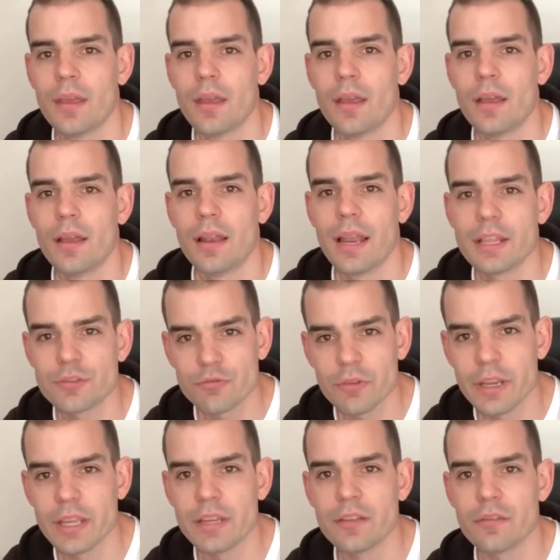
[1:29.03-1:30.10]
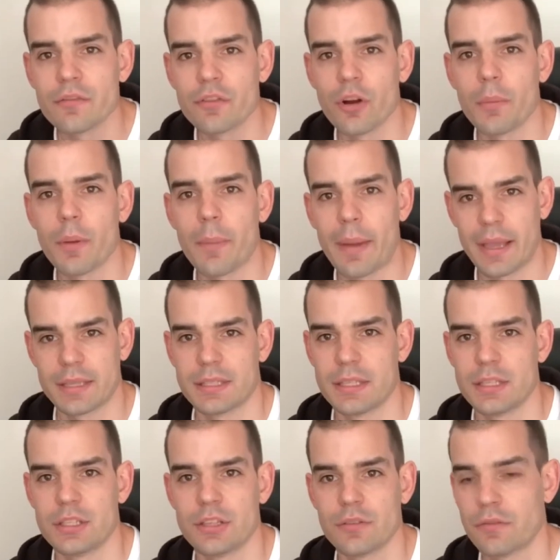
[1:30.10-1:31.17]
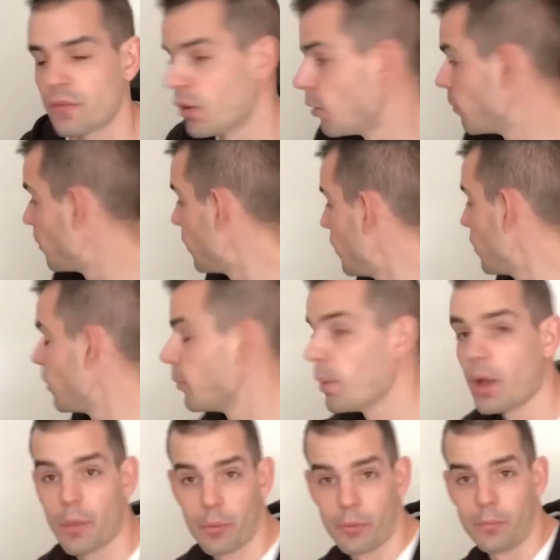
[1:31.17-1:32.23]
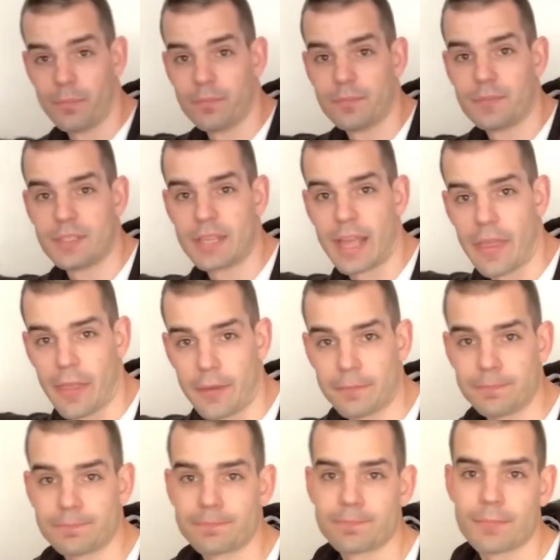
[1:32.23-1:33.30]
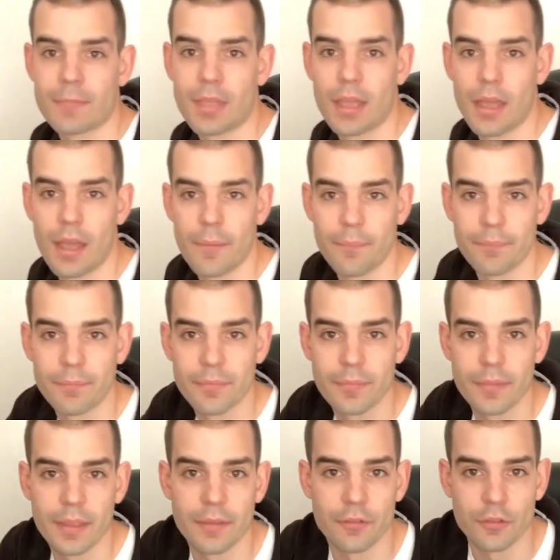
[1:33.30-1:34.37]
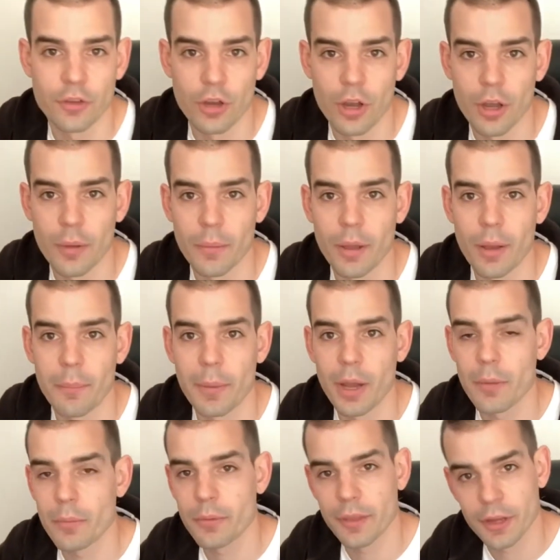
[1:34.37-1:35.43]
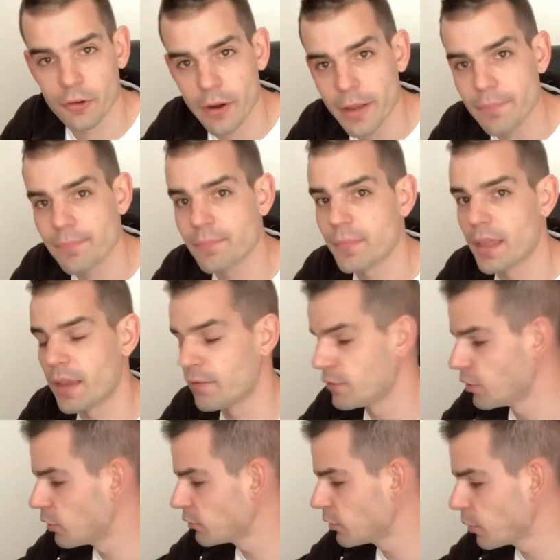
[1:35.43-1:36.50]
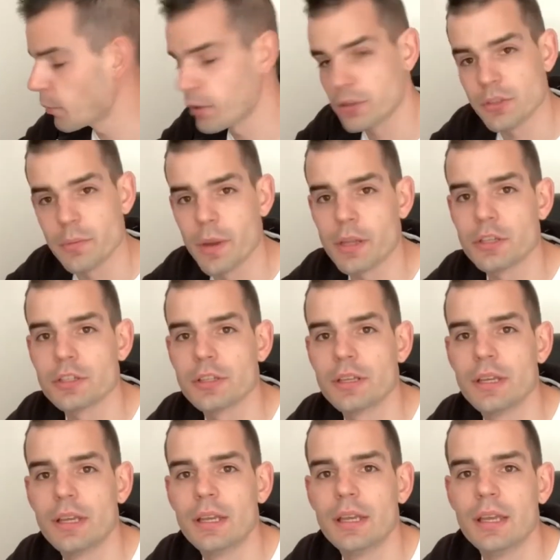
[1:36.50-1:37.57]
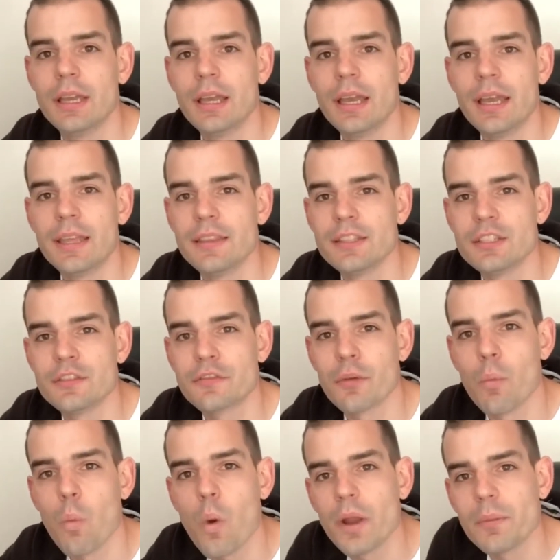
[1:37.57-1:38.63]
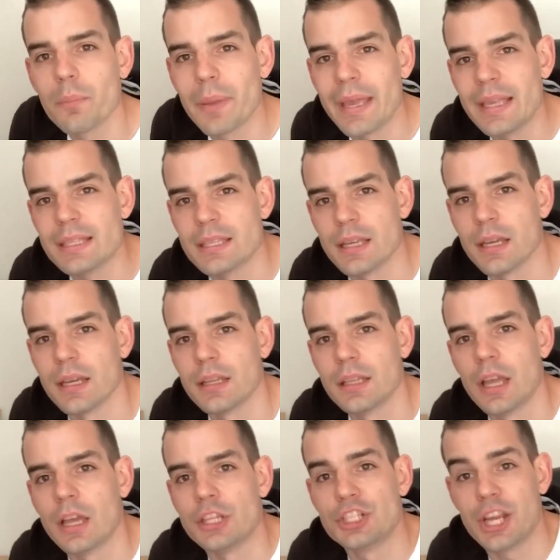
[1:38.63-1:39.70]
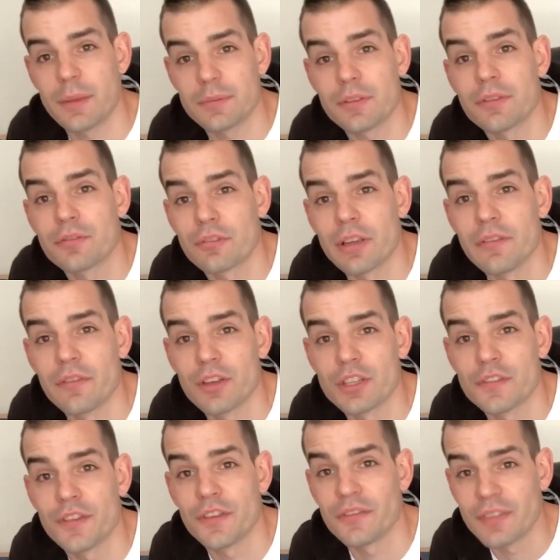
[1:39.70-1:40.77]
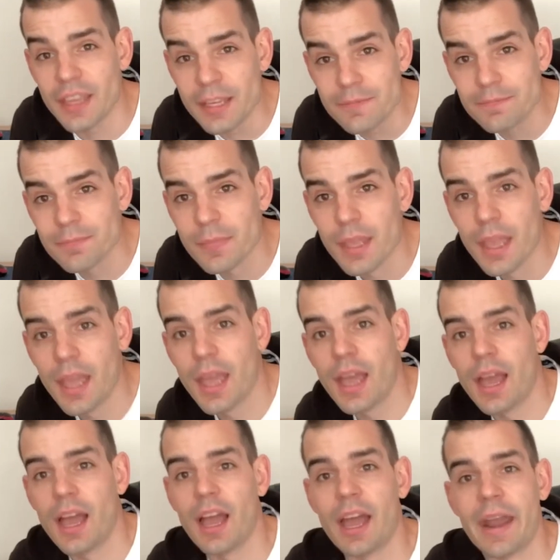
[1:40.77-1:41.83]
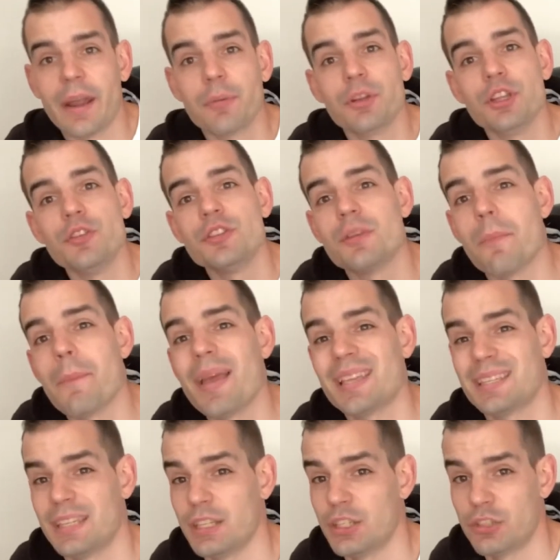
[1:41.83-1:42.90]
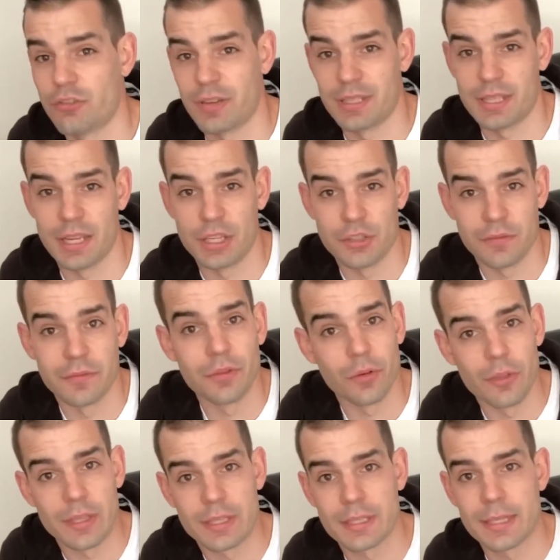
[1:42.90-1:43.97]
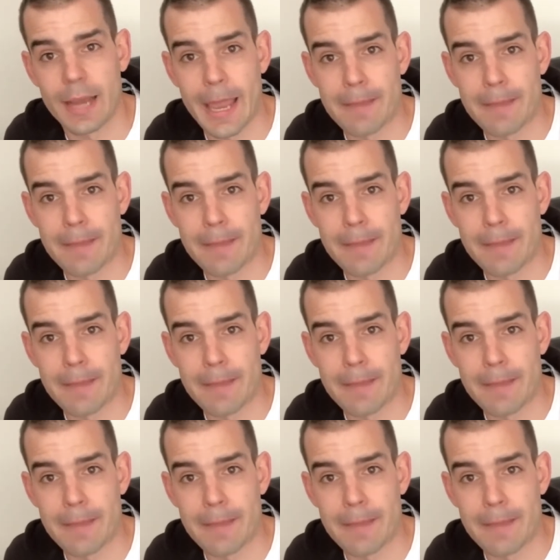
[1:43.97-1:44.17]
Let's read from a passage from the Bible together. If you've got a Bible, then great. If not, don't worry too much. This is from 1 Peter chapter 3 verse 15, and I'm going to use the Message translation for this today.